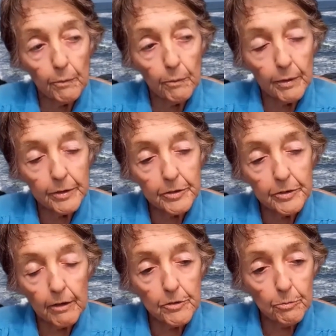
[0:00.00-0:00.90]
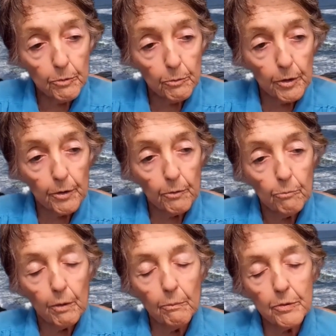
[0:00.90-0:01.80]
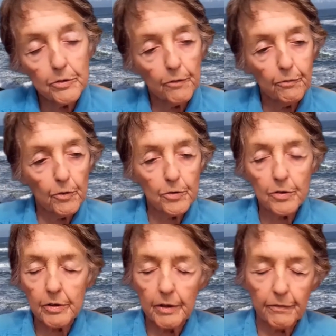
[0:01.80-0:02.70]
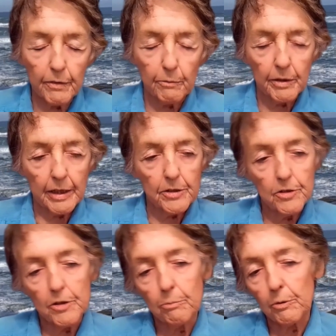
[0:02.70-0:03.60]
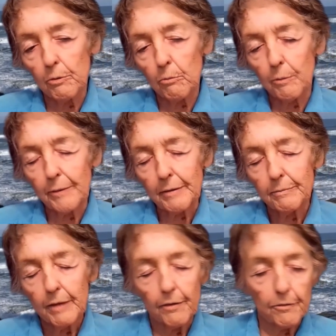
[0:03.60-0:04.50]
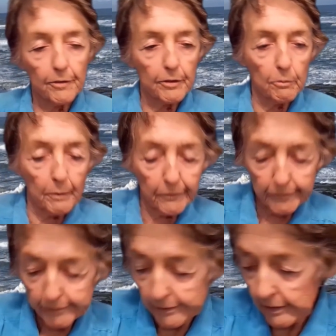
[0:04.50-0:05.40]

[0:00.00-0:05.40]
went to college, when was your first significant relationship with a woman other than your mother?